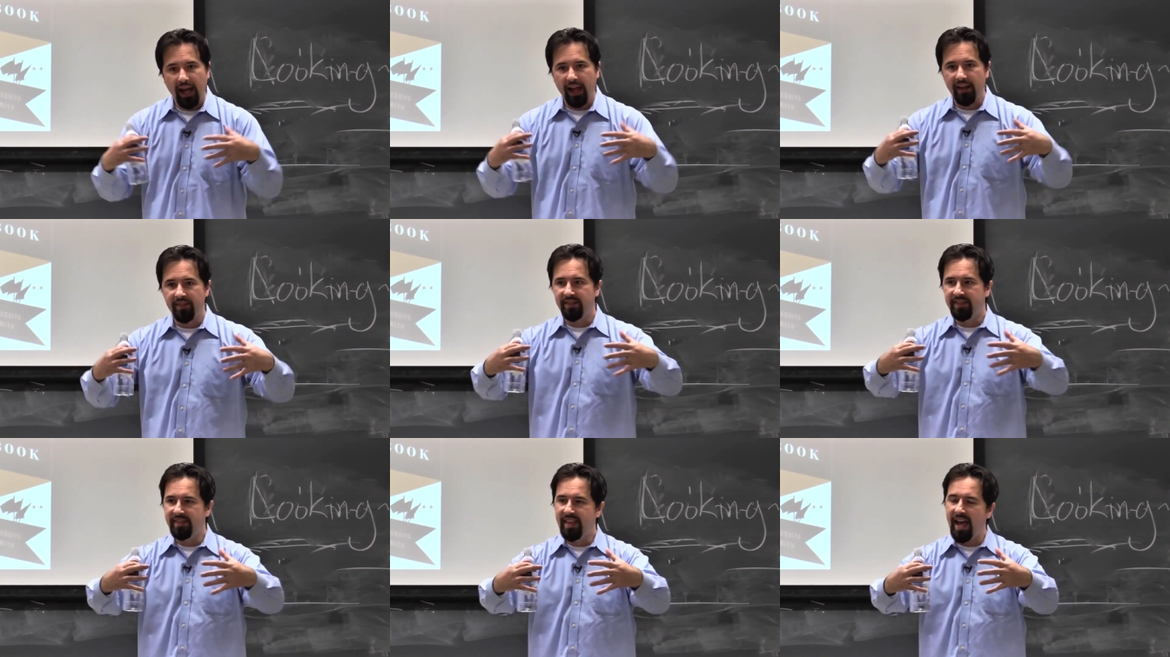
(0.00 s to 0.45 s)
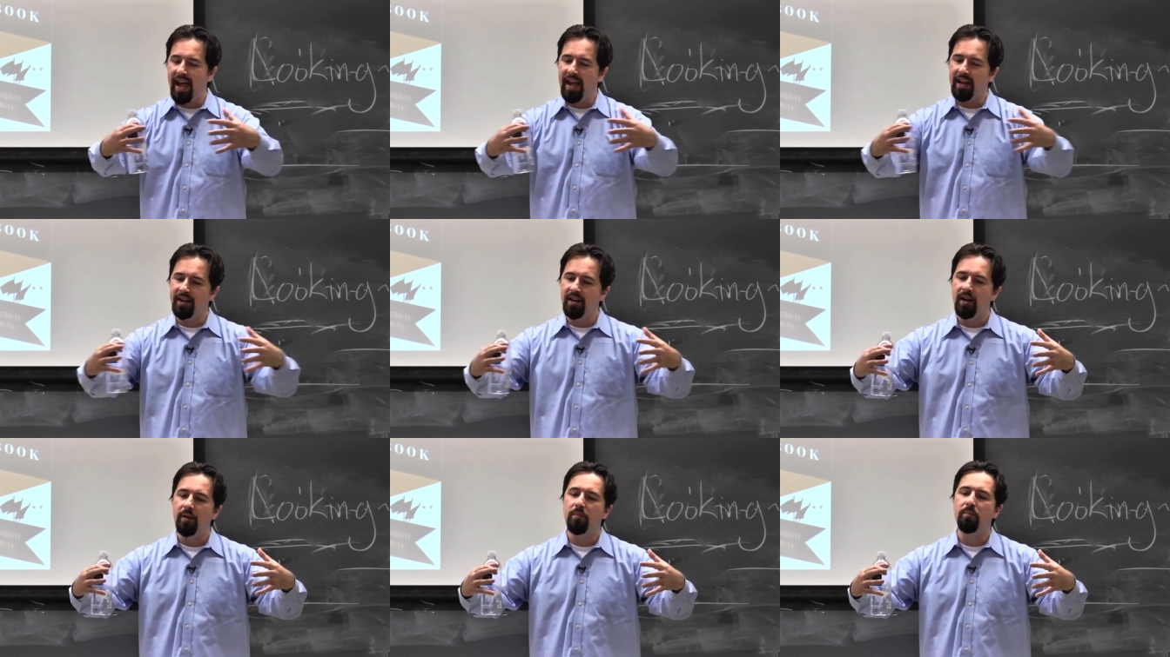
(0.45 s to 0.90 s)
And
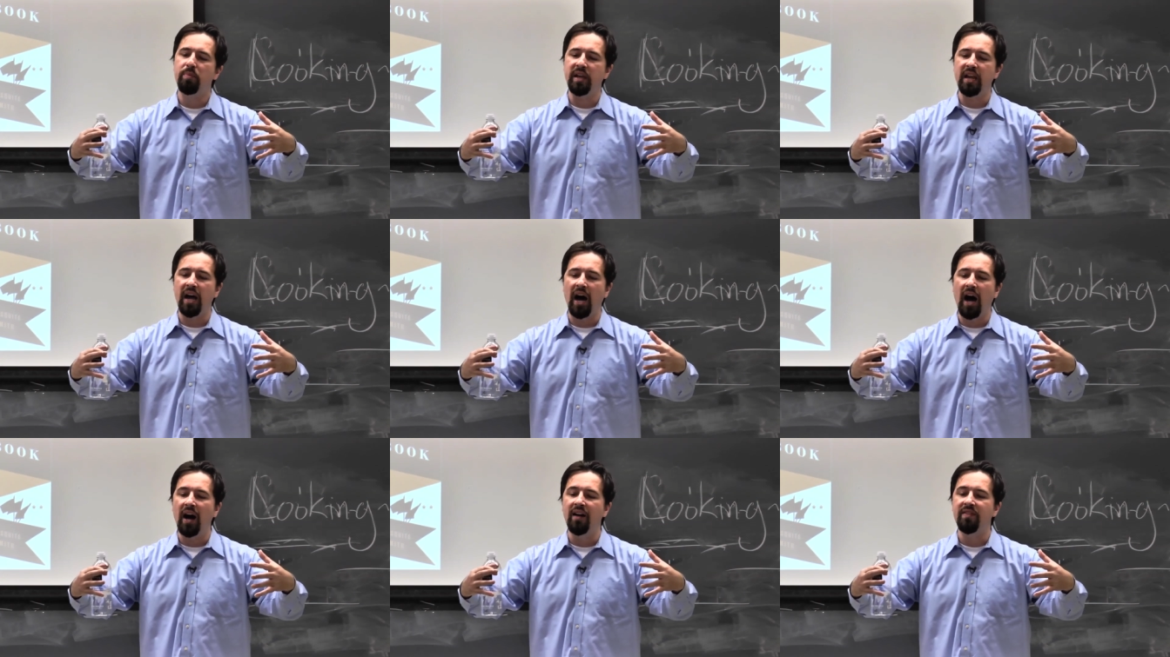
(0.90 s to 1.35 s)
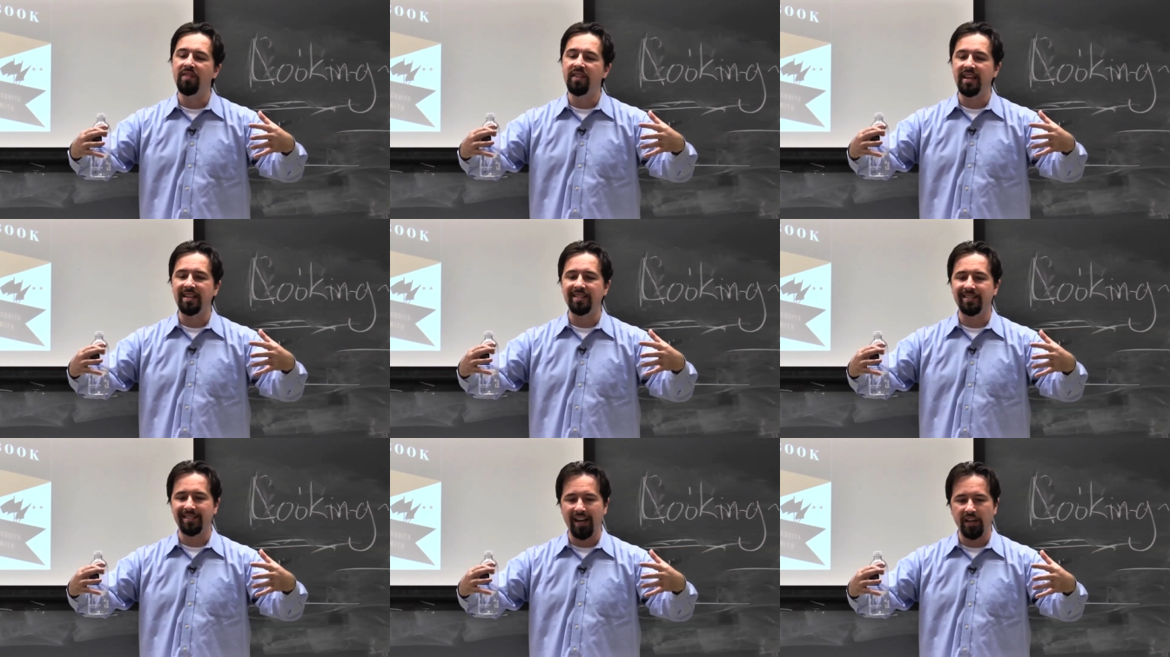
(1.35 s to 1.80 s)
then beyond
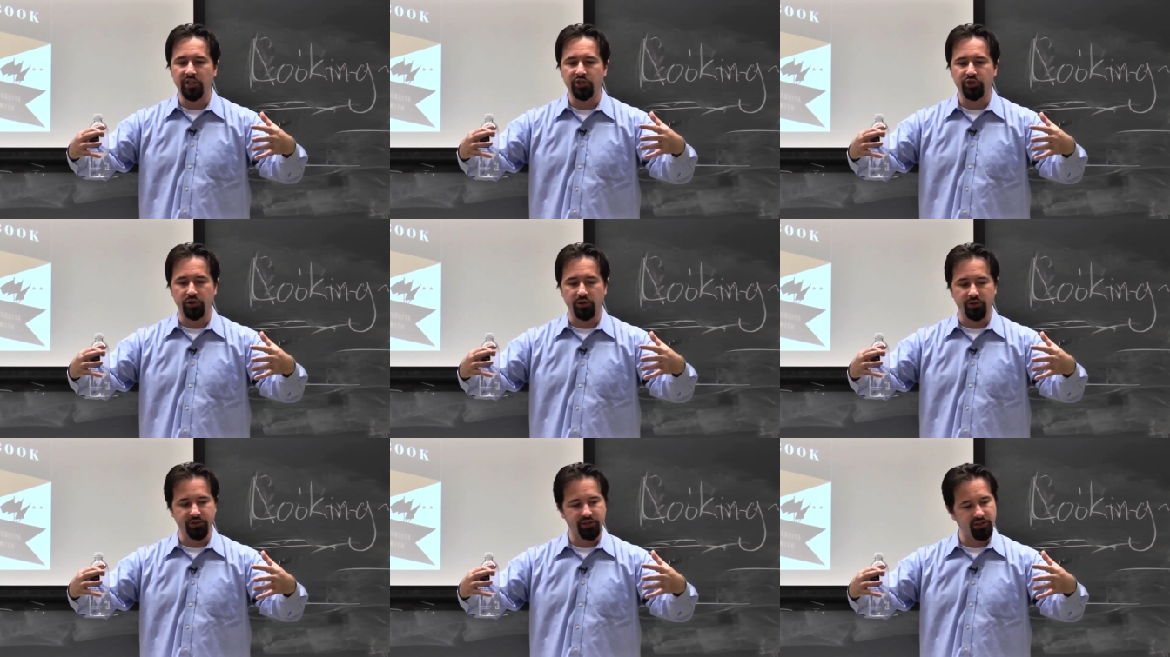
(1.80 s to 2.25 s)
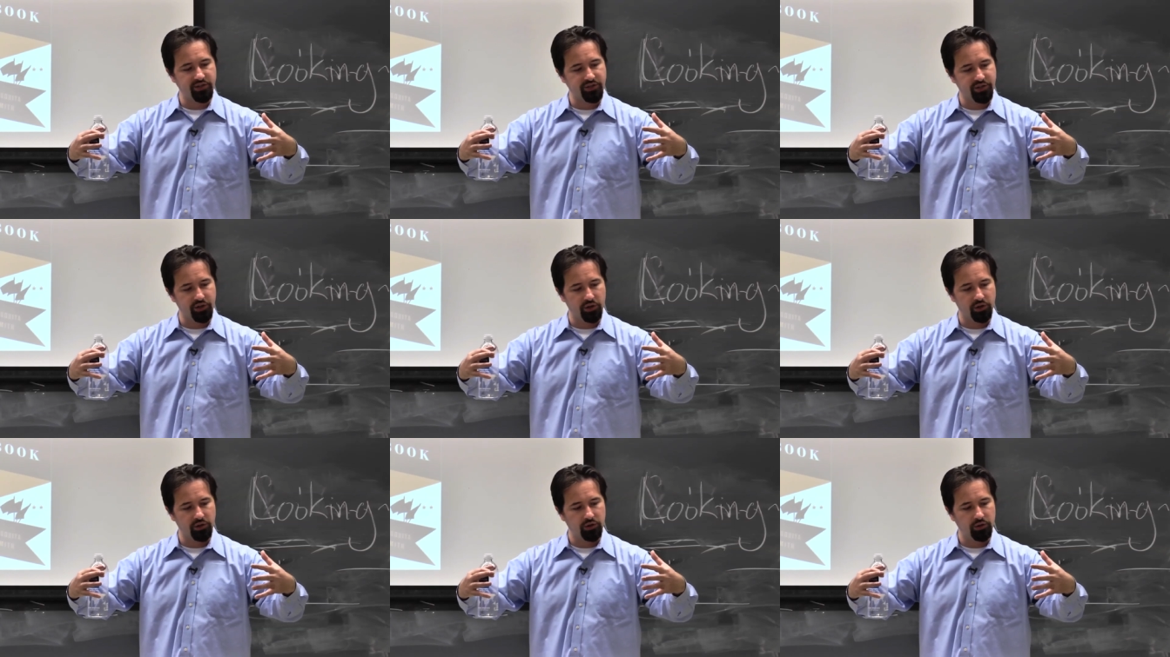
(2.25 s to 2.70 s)
the essentials
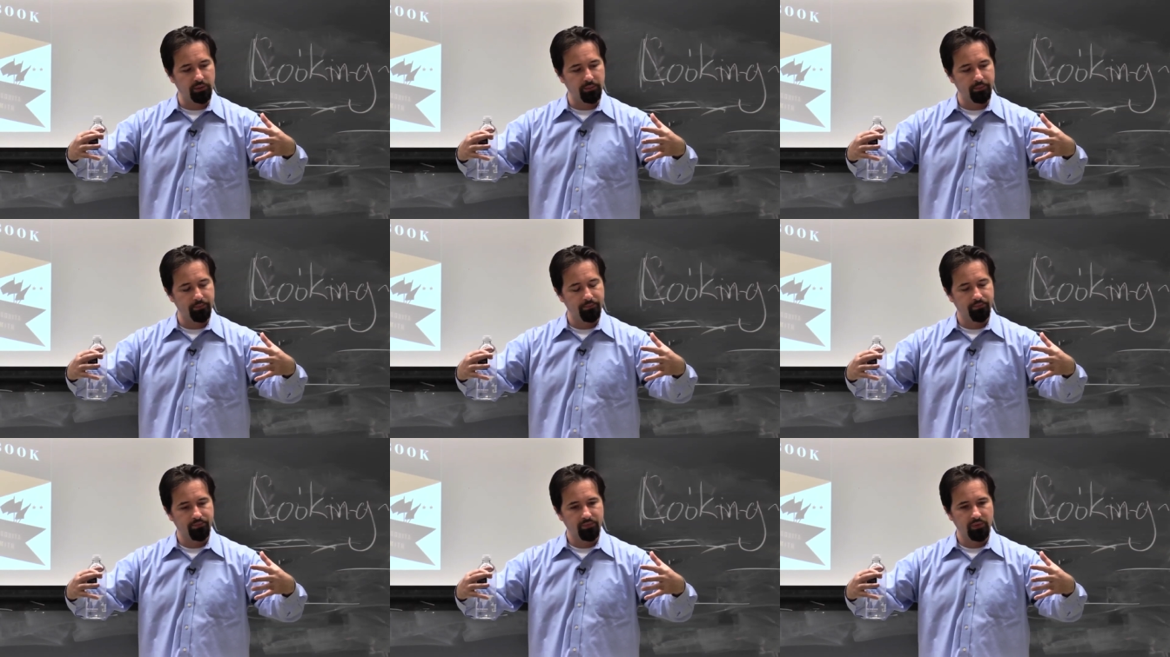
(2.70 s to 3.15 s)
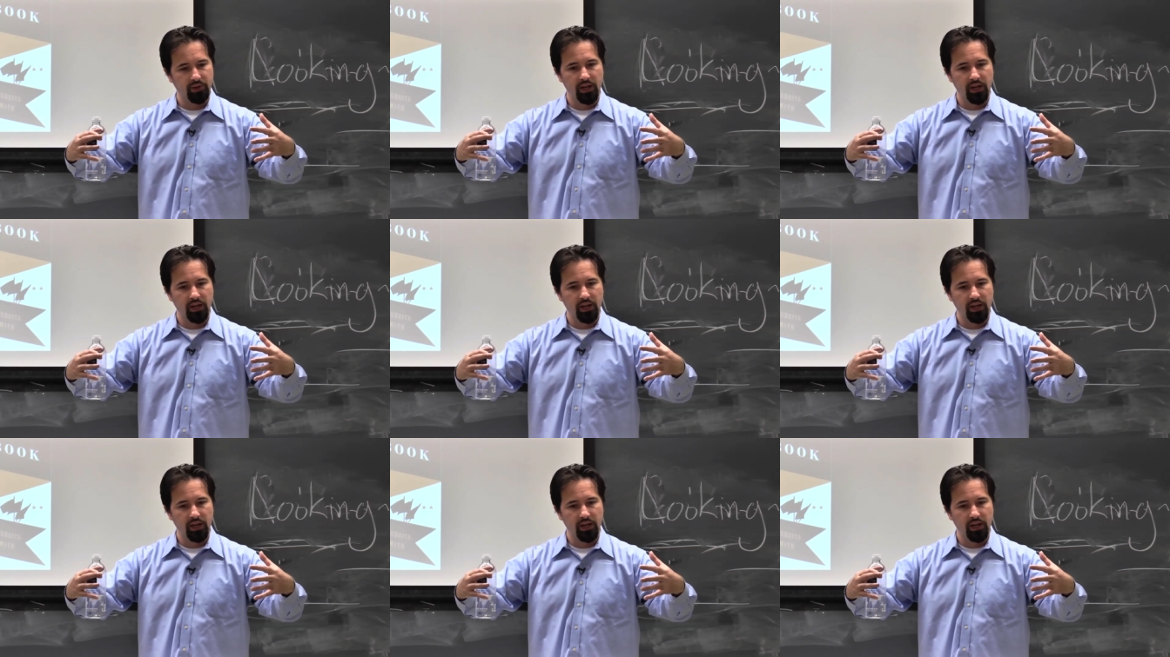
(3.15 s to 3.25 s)
circle,